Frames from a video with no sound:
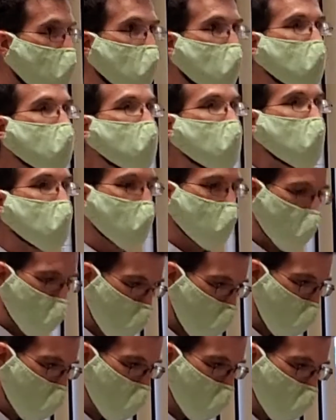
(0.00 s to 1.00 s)
of
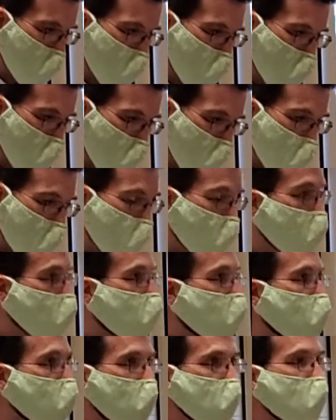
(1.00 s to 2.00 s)
people.
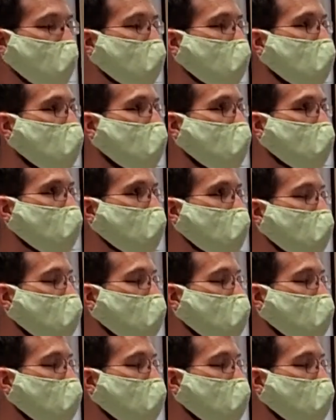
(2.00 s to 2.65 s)
People from